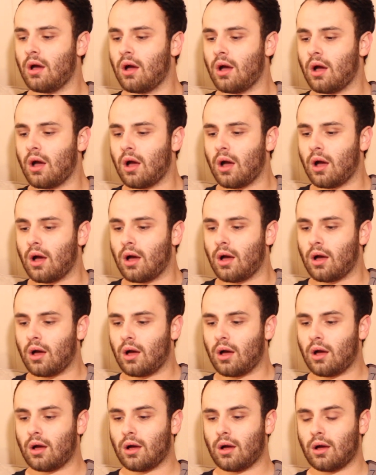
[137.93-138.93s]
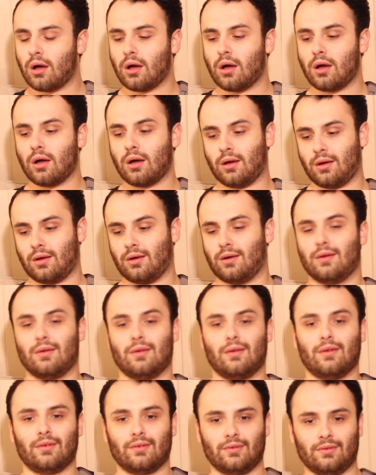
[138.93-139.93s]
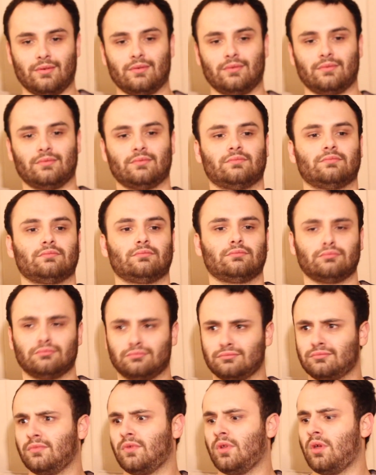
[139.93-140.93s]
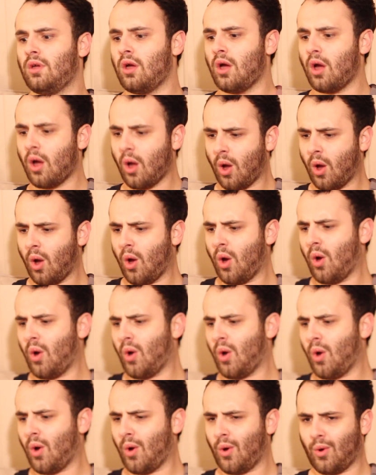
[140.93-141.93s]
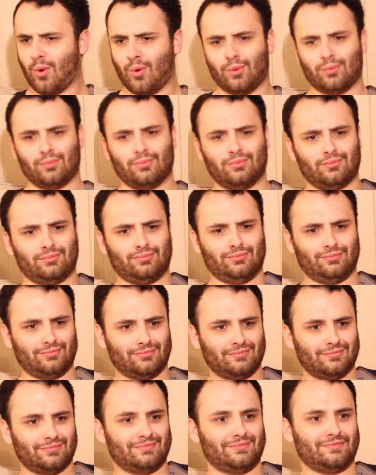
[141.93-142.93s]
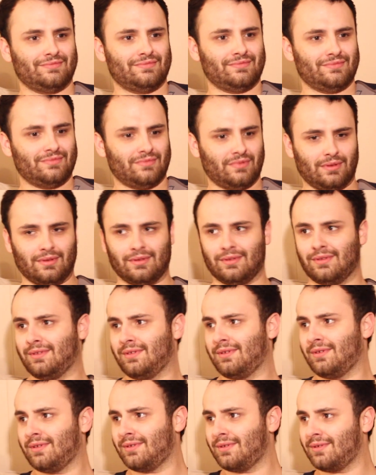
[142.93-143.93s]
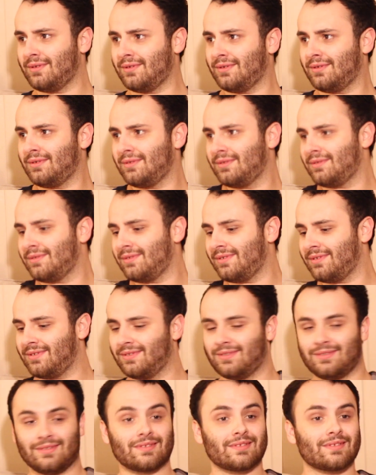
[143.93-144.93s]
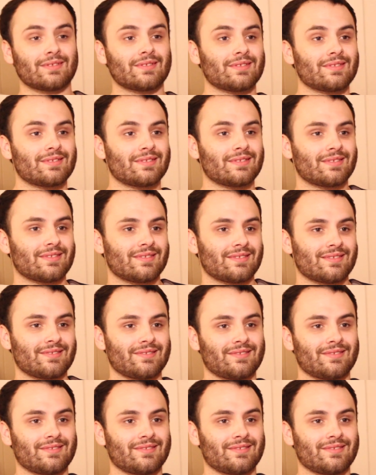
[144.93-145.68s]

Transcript: (silence)